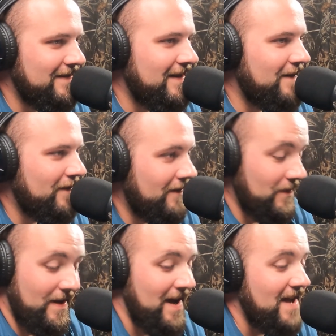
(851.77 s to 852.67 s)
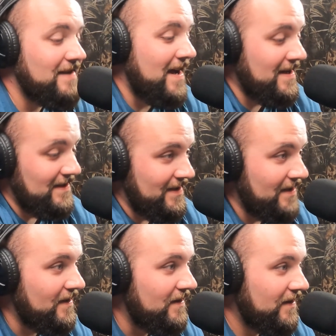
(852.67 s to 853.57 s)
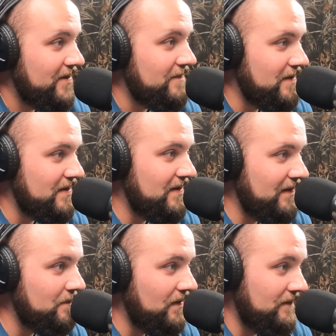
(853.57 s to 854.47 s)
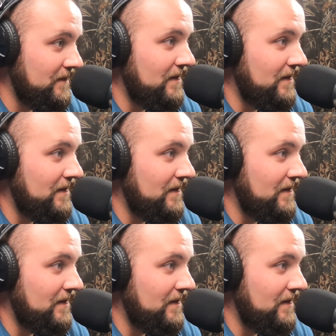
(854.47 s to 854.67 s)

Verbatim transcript: never well, I had I didn't get the hunt you just did, but